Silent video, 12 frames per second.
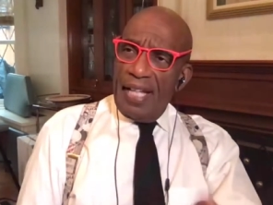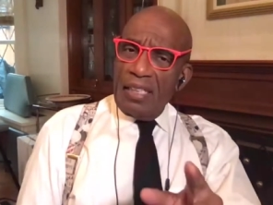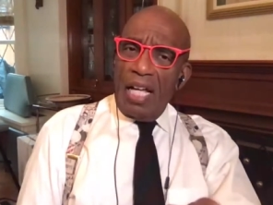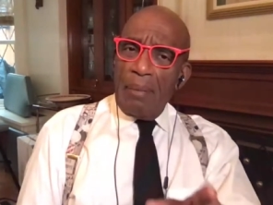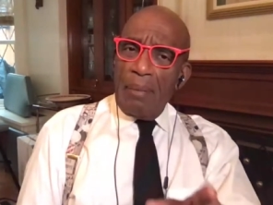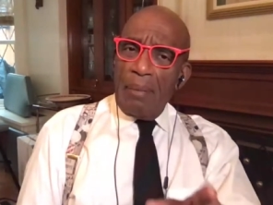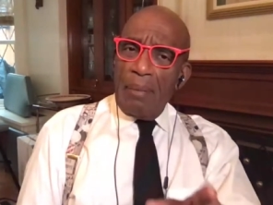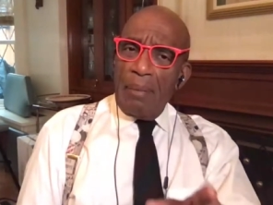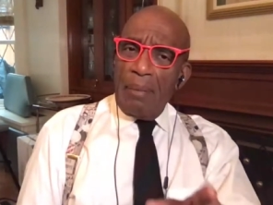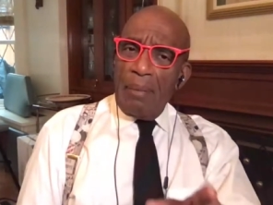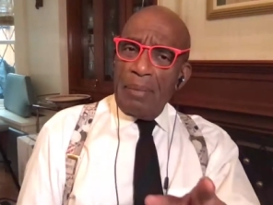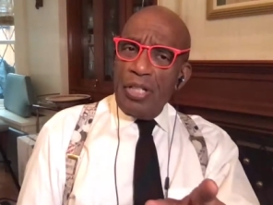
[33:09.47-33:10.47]
that
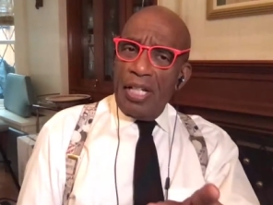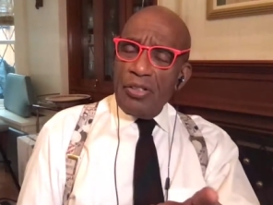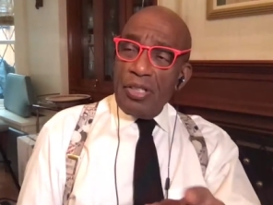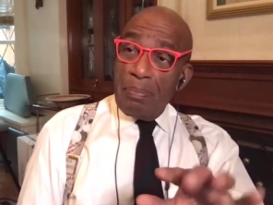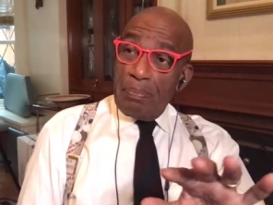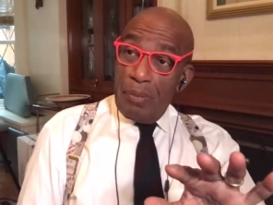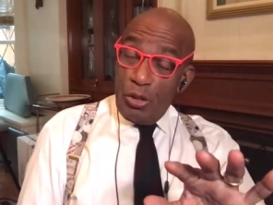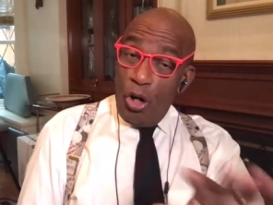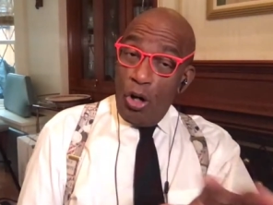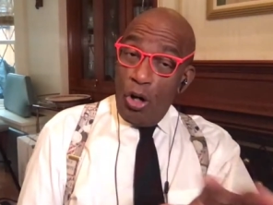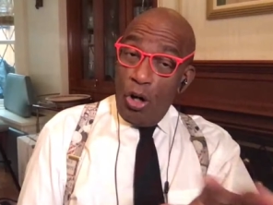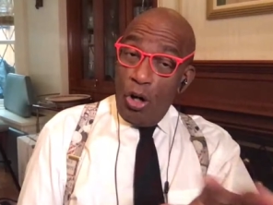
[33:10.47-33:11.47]
climate change, the
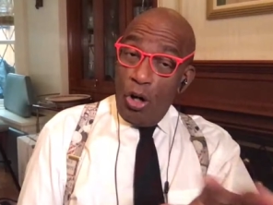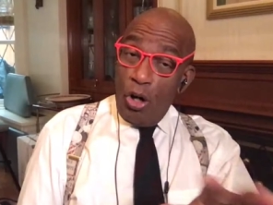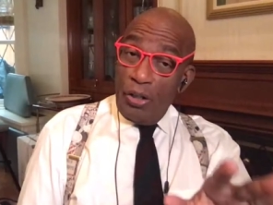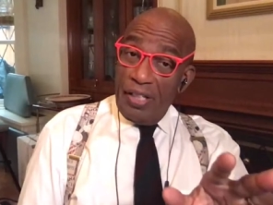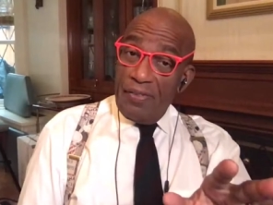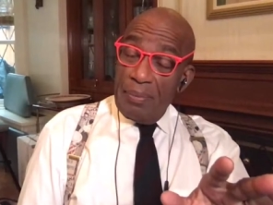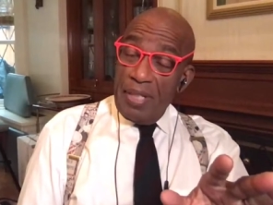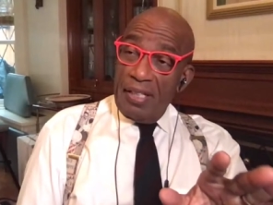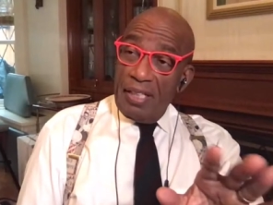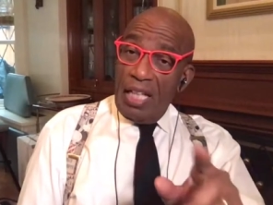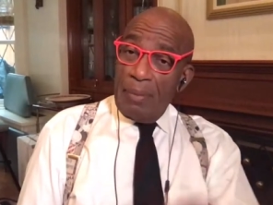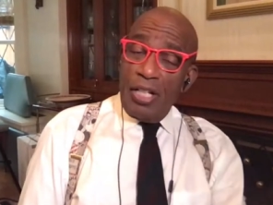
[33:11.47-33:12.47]
majority of them,
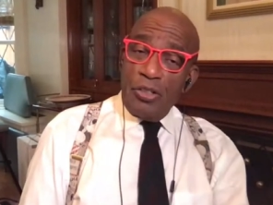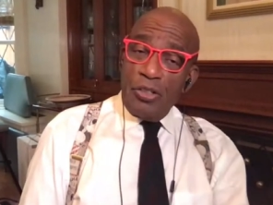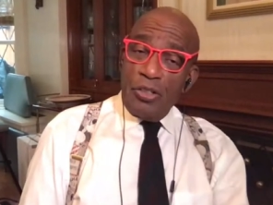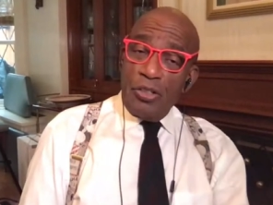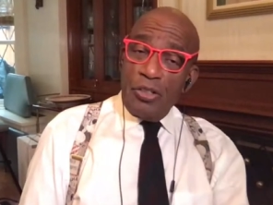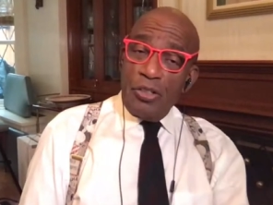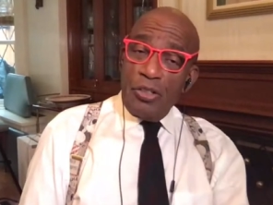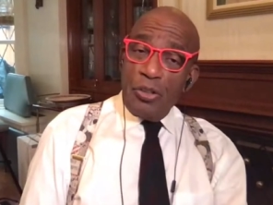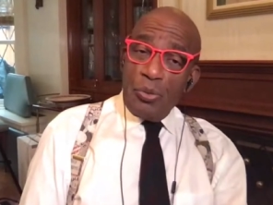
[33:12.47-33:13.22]
the climate change is